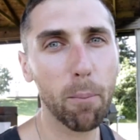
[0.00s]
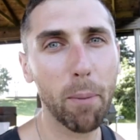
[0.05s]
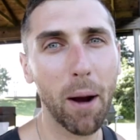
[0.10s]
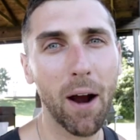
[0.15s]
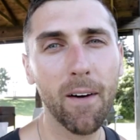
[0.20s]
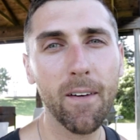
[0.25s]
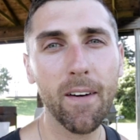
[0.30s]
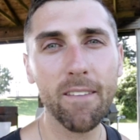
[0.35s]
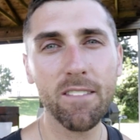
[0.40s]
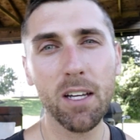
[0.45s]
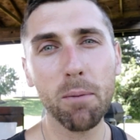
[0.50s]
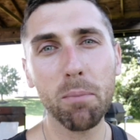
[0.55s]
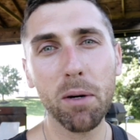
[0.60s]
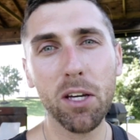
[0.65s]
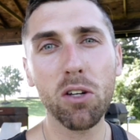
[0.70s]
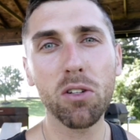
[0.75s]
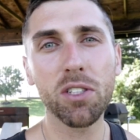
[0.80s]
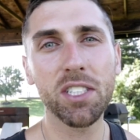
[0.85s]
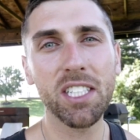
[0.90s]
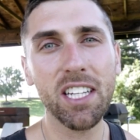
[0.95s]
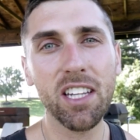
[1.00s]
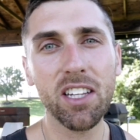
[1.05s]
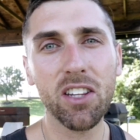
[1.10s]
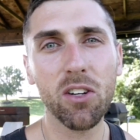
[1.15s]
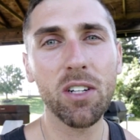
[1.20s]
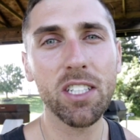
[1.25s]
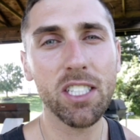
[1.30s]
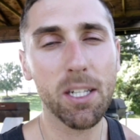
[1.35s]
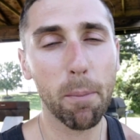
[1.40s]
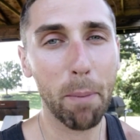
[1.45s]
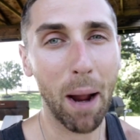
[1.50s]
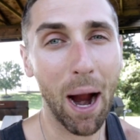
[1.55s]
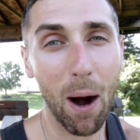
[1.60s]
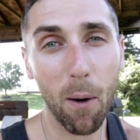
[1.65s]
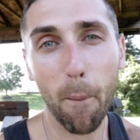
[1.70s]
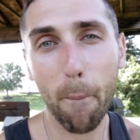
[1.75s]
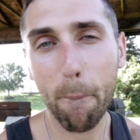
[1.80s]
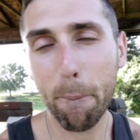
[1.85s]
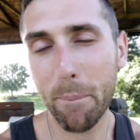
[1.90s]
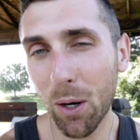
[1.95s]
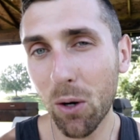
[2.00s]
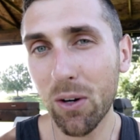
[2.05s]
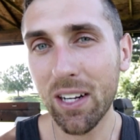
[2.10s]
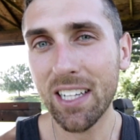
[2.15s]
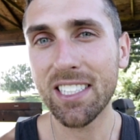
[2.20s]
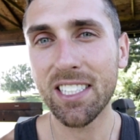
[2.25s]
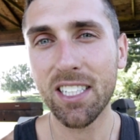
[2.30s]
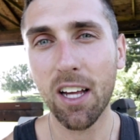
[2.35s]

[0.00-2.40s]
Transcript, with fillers: on powerlifting, but you'll see that there is some power building